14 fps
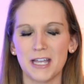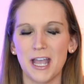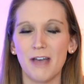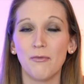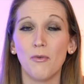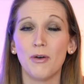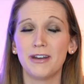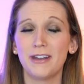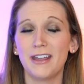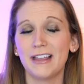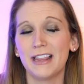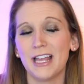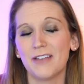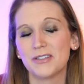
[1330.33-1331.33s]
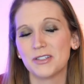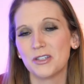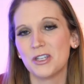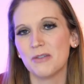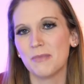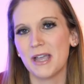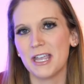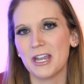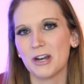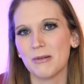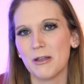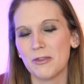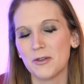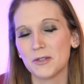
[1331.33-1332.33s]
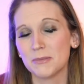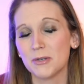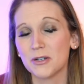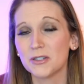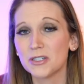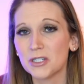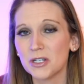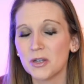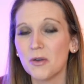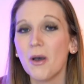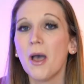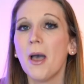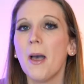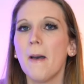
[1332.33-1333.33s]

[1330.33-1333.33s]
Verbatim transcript: I have one day left, so you might hear about those books too.